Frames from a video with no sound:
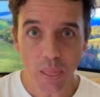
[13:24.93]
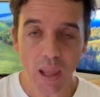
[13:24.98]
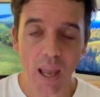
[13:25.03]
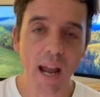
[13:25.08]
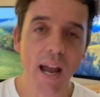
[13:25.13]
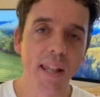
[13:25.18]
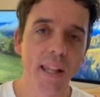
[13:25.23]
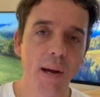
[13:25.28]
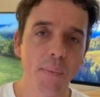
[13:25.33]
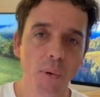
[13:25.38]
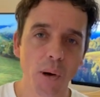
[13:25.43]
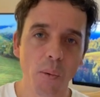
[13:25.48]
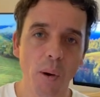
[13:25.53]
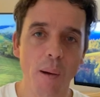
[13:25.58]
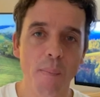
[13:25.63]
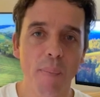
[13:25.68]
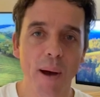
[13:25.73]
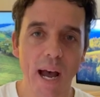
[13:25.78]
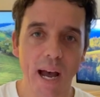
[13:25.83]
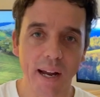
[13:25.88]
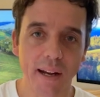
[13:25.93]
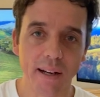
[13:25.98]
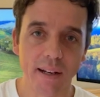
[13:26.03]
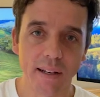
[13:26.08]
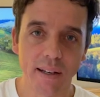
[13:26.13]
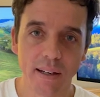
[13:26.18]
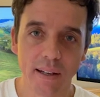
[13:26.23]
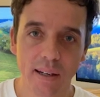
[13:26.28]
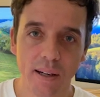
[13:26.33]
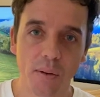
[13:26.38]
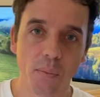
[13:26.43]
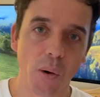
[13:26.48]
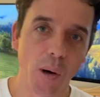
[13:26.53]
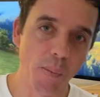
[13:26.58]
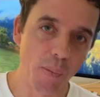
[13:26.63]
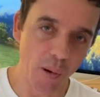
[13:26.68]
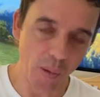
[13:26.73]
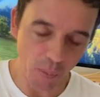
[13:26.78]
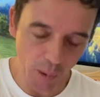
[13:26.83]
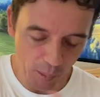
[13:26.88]
And then we went back,
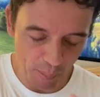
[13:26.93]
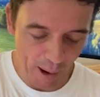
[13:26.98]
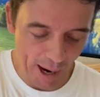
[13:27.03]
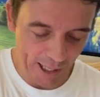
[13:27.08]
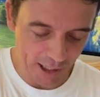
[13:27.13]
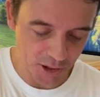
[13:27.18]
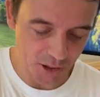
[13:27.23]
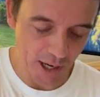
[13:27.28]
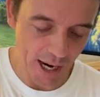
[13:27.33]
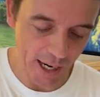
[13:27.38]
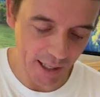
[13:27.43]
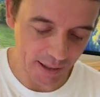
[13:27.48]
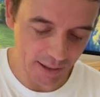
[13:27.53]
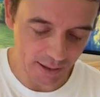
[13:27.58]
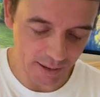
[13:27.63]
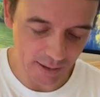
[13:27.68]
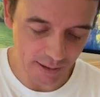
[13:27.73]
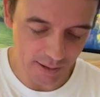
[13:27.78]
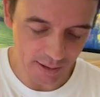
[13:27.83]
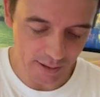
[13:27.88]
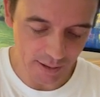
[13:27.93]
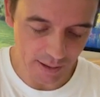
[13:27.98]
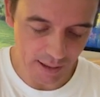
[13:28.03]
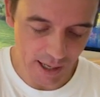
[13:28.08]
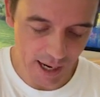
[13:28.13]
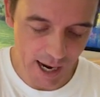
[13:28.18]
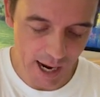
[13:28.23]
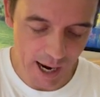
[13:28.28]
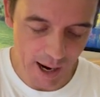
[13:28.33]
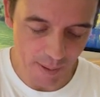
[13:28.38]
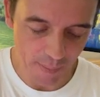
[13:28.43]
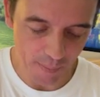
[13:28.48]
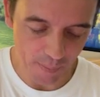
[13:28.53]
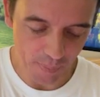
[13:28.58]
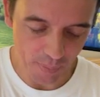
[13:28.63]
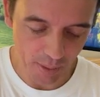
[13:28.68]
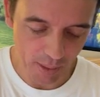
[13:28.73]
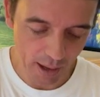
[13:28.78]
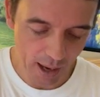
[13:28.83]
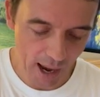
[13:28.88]
we backtracked
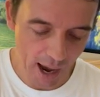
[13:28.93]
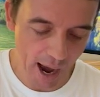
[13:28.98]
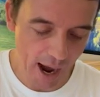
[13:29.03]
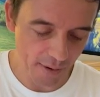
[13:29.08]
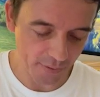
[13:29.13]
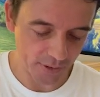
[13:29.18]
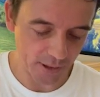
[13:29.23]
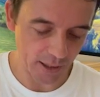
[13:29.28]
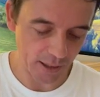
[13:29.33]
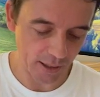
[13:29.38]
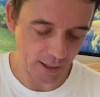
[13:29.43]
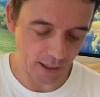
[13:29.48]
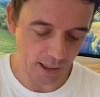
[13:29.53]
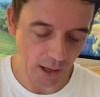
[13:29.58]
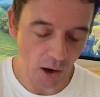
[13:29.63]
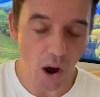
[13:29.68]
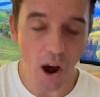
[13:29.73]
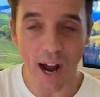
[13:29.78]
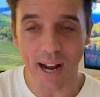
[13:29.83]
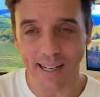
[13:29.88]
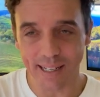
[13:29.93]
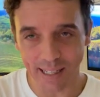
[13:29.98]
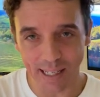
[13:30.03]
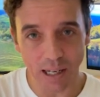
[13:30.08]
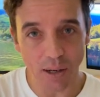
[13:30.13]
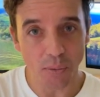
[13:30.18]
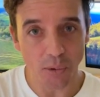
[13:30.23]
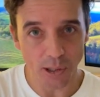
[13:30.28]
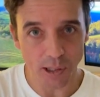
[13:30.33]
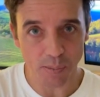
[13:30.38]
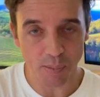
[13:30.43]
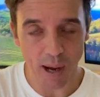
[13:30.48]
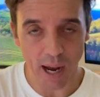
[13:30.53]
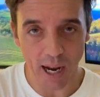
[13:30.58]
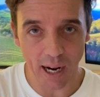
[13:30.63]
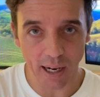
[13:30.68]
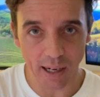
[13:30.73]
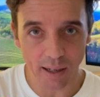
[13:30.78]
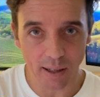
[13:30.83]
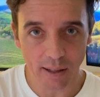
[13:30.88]
after the idea was
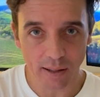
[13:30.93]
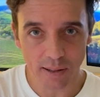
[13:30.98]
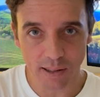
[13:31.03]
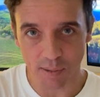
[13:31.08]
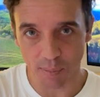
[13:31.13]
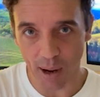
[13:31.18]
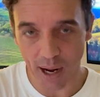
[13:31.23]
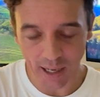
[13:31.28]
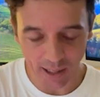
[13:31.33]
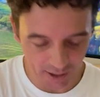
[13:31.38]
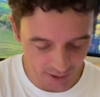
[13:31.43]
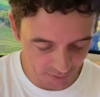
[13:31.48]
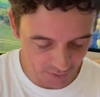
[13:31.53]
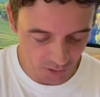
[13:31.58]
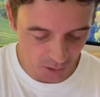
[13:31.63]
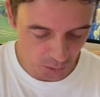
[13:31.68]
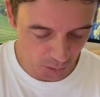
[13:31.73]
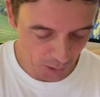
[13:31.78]
made to make it a full